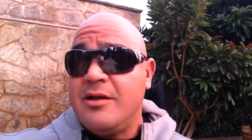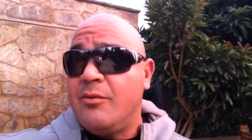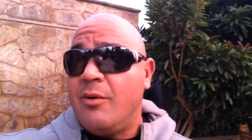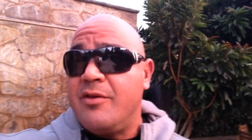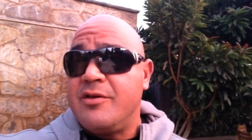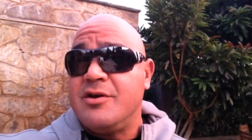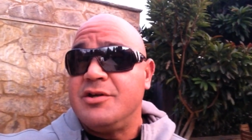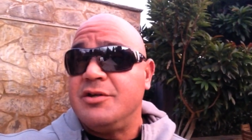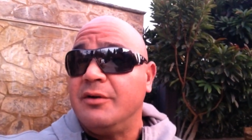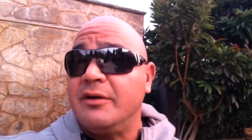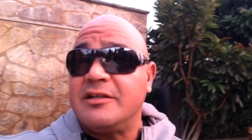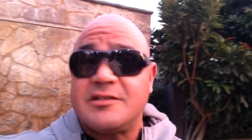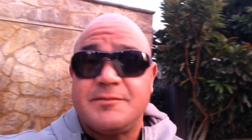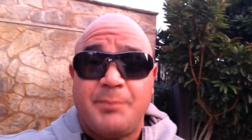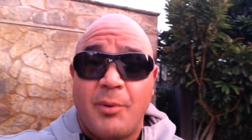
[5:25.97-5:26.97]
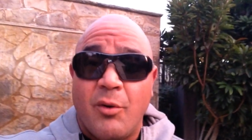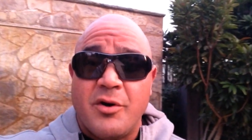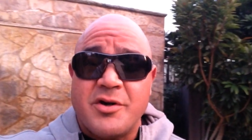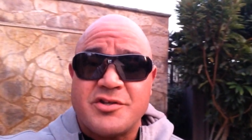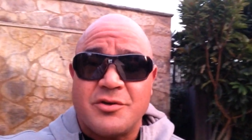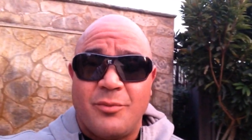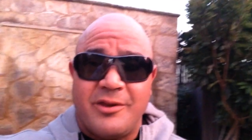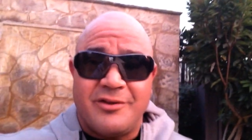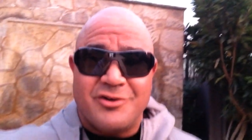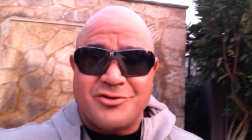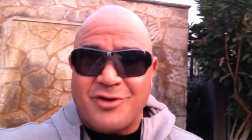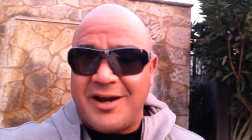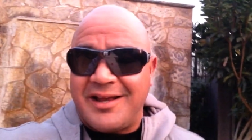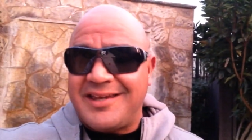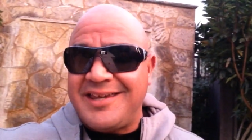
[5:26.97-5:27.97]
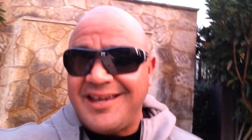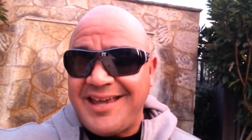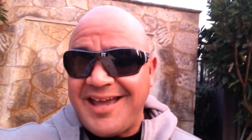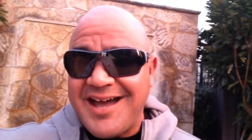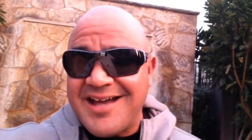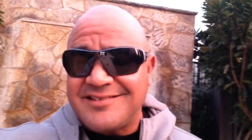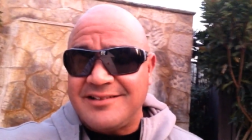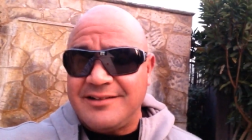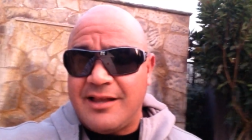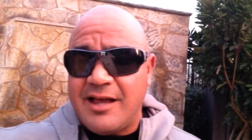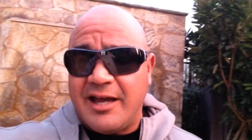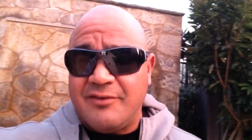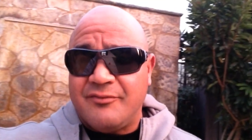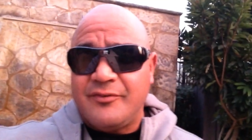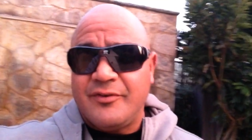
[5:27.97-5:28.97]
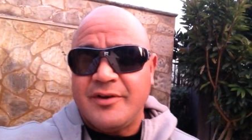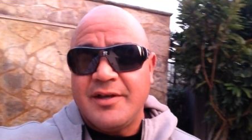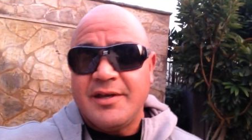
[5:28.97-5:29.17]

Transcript: whether you're doing sports or whether you're trying to kick ass in life.